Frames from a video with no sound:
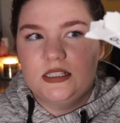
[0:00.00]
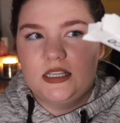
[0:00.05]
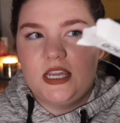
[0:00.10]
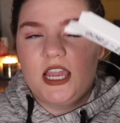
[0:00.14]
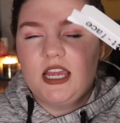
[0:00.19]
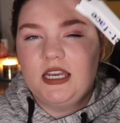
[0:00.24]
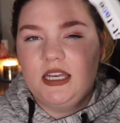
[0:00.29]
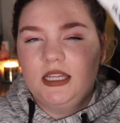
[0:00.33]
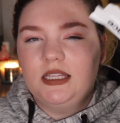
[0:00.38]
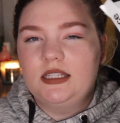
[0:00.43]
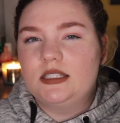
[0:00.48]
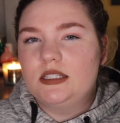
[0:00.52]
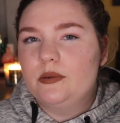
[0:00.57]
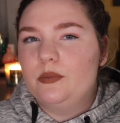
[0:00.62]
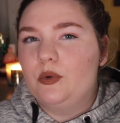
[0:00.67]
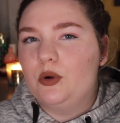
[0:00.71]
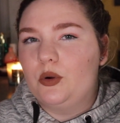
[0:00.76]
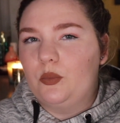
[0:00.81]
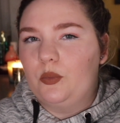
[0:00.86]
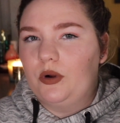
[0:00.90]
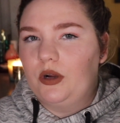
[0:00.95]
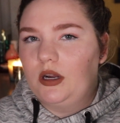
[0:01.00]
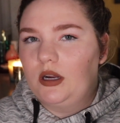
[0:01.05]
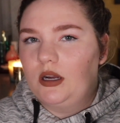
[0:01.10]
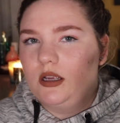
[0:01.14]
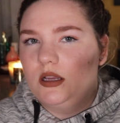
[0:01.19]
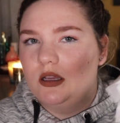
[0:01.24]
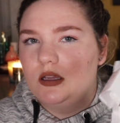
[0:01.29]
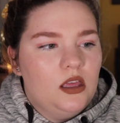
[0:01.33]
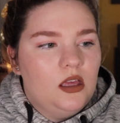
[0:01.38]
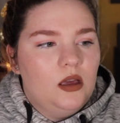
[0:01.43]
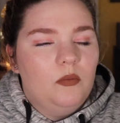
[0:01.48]
it needs some more work.
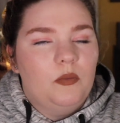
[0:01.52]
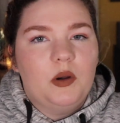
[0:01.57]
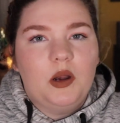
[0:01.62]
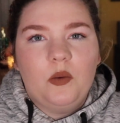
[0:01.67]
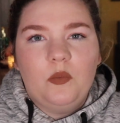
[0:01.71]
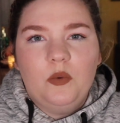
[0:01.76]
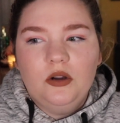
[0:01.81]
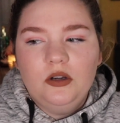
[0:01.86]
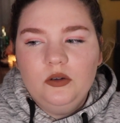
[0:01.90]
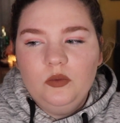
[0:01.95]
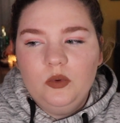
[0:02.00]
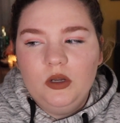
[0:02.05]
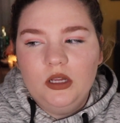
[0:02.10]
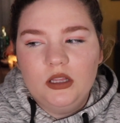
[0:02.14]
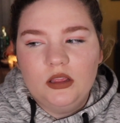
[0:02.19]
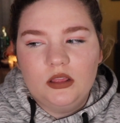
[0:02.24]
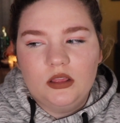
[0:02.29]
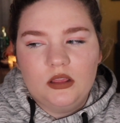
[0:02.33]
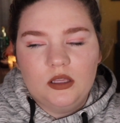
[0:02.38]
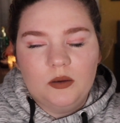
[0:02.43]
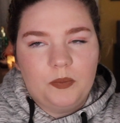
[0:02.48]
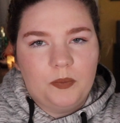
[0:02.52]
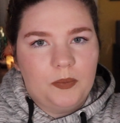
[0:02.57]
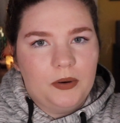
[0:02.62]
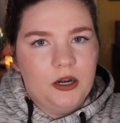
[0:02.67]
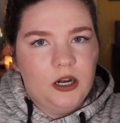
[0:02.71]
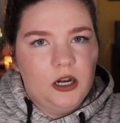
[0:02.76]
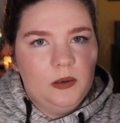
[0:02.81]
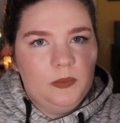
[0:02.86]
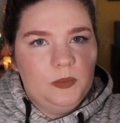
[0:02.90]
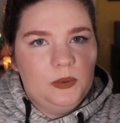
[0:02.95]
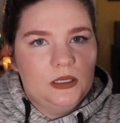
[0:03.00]
But I wonder what the
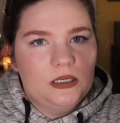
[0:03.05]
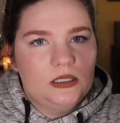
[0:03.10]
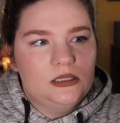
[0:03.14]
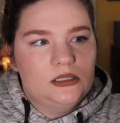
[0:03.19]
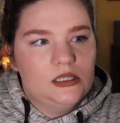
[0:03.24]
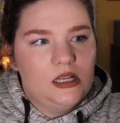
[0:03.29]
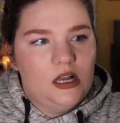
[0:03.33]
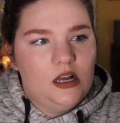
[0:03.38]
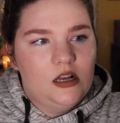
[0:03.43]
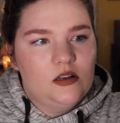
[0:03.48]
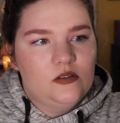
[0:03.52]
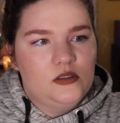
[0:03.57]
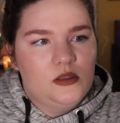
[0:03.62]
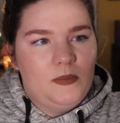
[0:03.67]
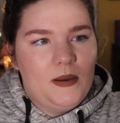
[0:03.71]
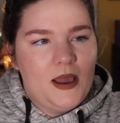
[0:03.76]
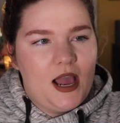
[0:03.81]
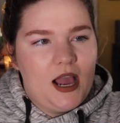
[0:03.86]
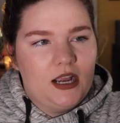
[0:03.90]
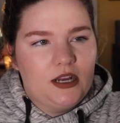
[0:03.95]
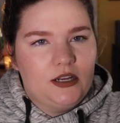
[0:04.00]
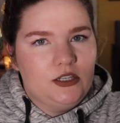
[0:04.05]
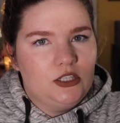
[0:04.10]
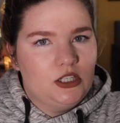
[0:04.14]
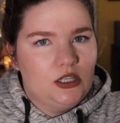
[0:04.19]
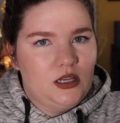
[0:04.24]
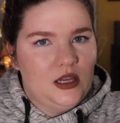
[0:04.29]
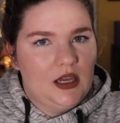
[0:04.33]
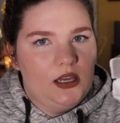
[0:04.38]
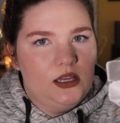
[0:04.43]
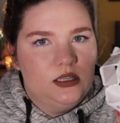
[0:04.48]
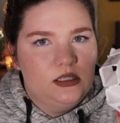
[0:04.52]
purpose of the packaging
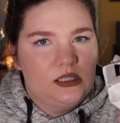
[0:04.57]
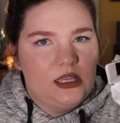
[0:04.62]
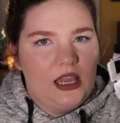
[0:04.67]
is.